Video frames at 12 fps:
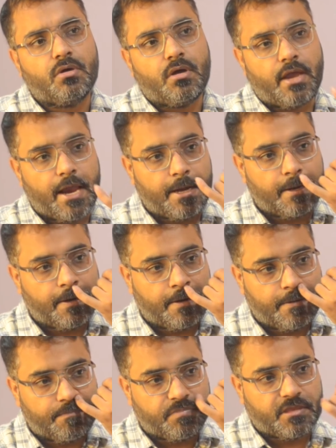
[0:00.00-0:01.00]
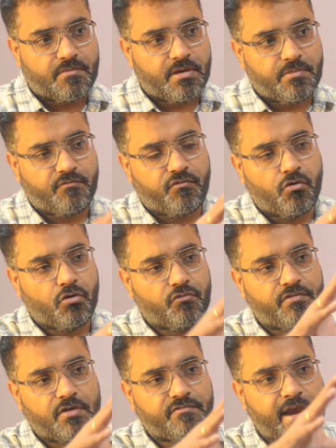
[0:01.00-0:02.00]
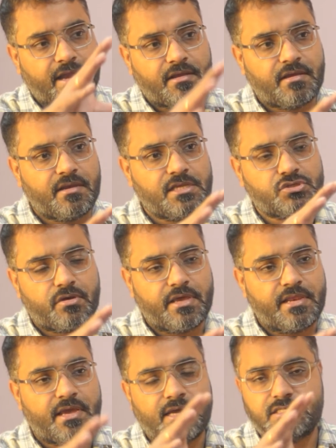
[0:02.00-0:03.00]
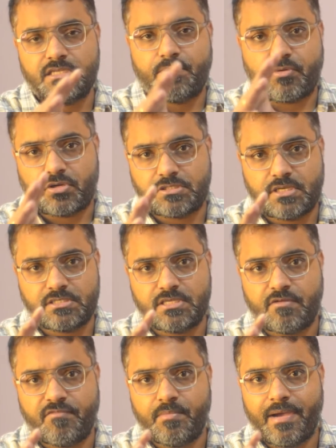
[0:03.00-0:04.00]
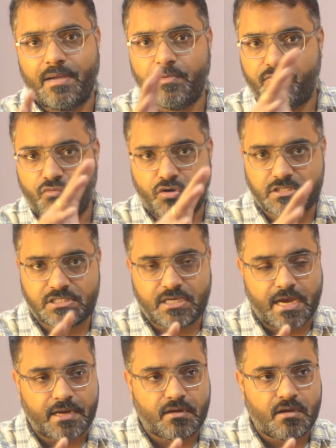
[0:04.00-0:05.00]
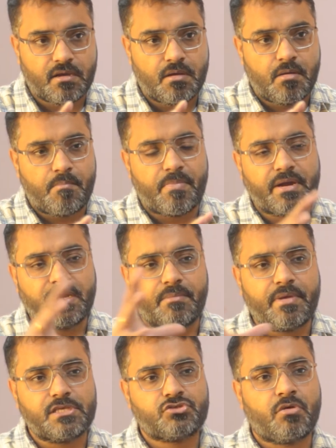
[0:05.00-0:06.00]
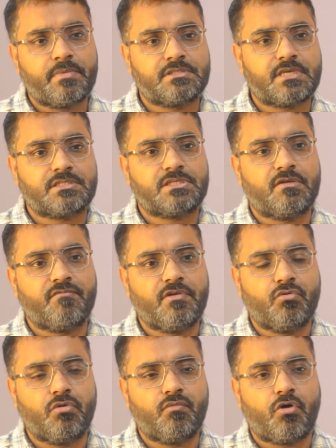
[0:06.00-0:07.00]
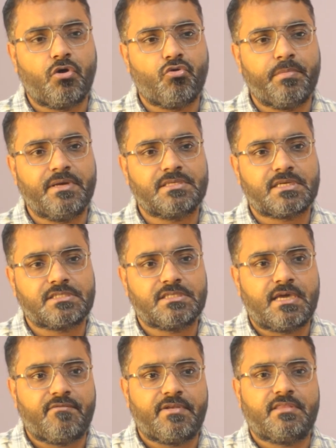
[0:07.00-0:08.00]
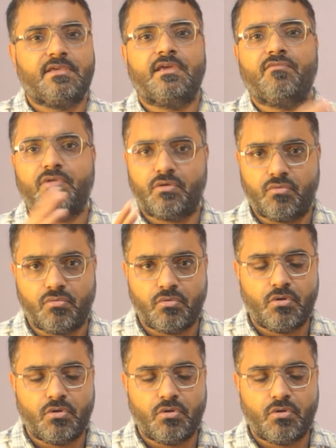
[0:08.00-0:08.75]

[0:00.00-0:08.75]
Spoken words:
and there may be 4 to 5 categories or areas in a process that we might be focusing at. But in a brainstorming session we don't want to be discussing everything in one go.